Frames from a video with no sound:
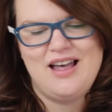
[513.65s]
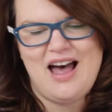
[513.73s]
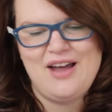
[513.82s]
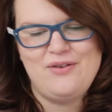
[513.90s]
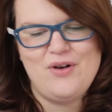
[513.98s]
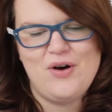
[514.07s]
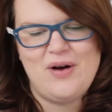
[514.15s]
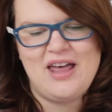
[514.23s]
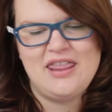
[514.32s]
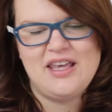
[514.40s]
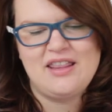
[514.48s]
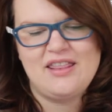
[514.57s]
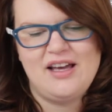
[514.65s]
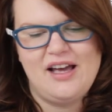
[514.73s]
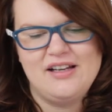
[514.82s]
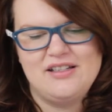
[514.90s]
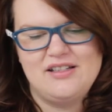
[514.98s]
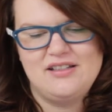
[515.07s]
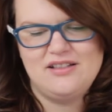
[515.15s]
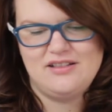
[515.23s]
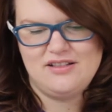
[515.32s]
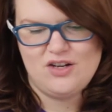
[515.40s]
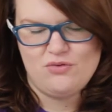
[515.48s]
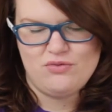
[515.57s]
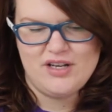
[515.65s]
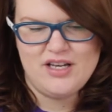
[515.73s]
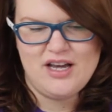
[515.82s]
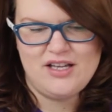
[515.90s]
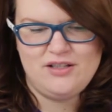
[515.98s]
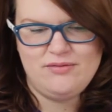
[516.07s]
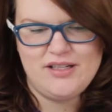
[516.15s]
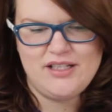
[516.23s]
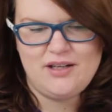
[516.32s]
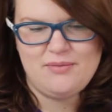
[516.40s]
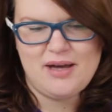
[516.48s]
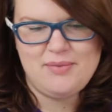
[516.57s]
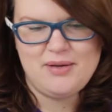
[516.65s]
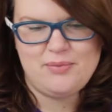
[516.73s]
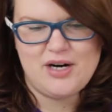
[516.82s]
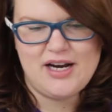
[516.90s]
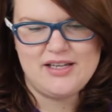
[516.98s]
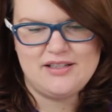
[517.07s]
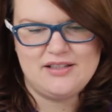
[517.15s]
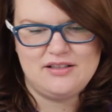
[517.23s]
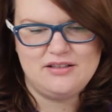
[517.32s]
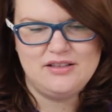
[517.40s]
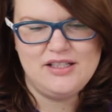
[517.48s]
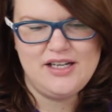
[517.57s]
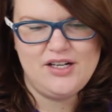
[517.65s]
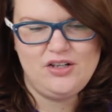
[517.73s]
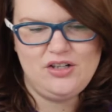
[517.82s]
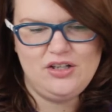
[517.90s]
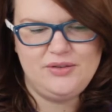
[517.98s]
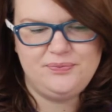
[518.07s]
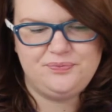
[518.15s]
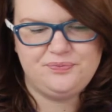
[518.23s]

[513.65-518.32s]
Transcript: I don't know, I think that its retail might be priced a little